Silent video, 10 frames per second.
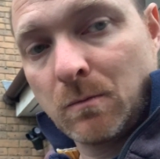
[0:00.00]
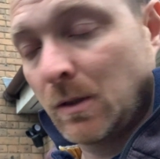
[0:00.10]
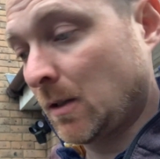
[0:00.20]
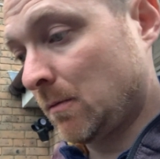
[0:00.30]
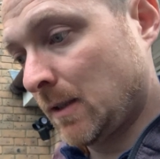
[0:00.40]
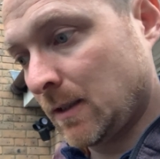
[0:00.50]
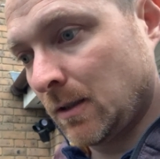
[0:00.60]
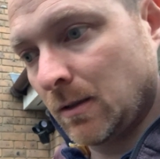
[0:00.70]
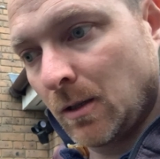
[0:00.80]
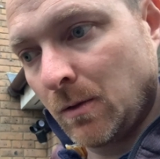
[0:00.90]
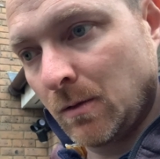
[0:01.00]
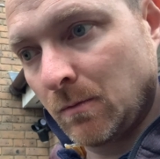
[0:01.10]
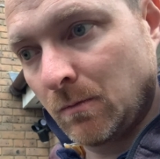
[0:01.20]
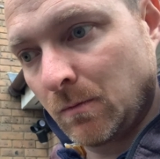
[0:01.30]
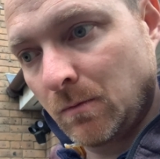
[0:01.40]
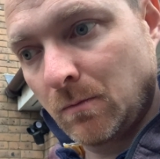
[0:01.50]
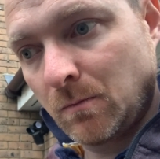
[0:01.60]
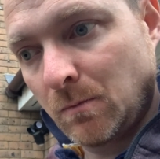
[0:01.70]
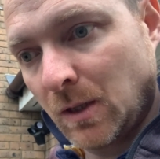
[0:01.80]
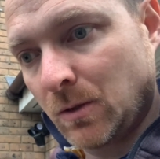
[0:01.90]
So let's just go and
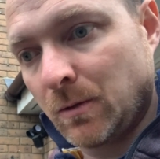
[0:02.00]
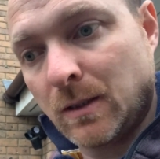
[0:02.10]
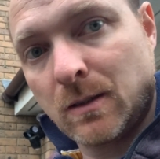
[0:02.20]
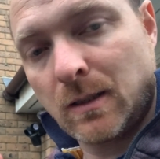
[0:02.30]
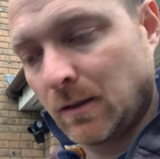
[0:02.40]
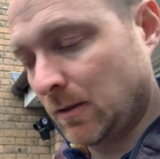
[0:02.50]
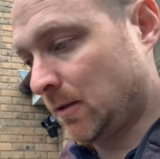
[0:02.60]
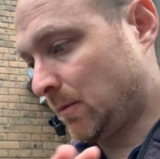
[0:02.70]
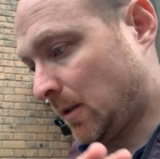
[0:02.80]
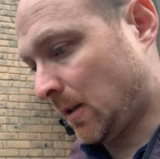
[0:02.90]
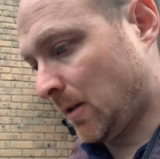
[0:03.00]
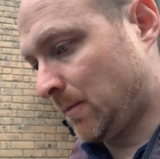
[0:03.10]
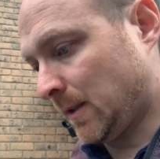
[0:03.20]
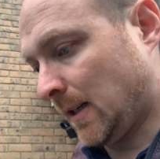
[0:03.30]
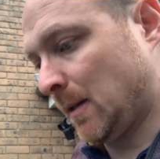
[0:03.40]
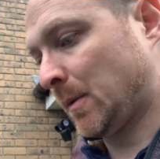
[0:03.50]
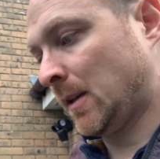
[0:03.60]
make sure it's nothing to do with our home setup